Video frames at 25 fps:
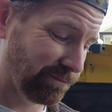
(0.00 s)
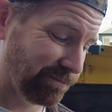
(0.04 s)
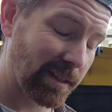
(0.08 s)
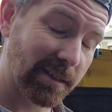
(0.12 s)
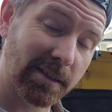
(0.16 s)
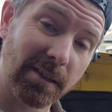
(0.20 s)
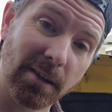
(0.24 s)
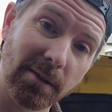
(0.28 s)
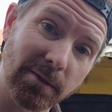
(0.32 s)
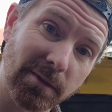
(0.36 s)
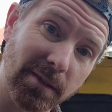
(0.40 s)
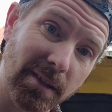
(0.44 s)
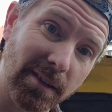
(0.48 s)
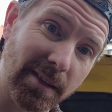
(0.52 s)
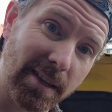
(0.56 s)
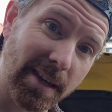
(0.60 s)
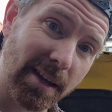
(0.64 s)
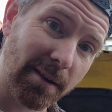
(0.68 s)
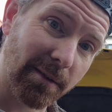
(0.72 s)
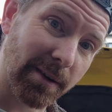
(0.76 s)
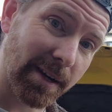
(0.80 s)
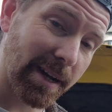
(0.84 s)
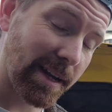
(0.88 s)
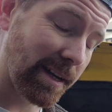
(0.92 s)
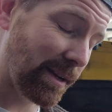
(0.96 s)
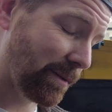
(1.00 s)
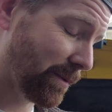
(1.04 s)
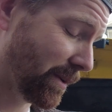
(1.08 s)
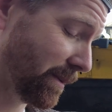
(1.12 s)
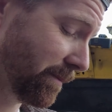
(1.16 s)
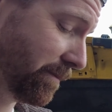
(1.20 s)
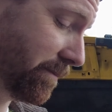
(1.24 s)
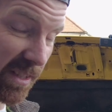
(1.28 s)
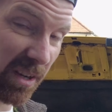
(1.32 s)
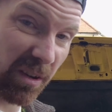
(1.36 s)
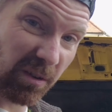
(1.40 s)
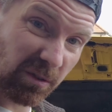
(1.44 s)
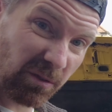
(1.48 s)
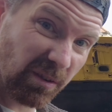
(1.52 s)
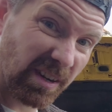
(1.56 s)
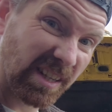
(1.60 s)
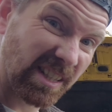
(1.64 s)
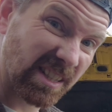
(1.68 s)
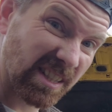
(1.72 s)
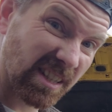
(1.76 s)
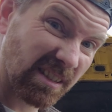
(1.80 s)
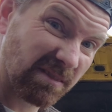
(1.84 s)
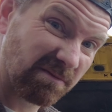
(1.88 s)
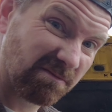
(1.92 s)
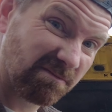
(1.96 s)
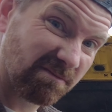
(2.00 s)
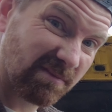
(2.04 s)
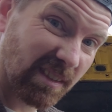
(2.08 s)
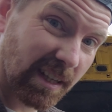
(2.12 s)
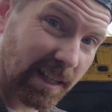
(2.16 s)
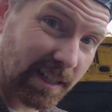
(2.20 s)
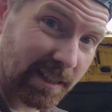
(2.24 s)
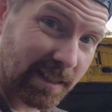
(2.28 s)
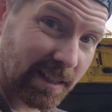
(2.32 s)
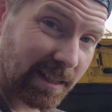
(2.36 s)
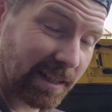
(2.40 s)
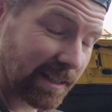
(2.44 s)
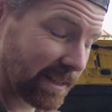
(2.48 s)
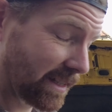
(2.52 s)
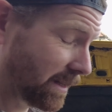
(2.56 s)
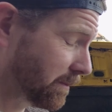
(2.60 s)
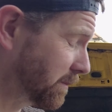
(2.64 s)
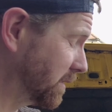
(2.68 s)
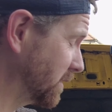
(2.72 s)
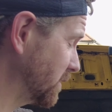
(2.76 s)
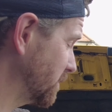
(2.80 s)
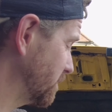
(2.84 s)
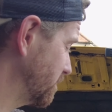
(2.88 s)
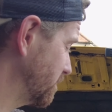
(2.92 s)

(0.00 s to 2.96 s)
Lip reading: So's the theory anyway. It's a lot greasier, I can tell you that much.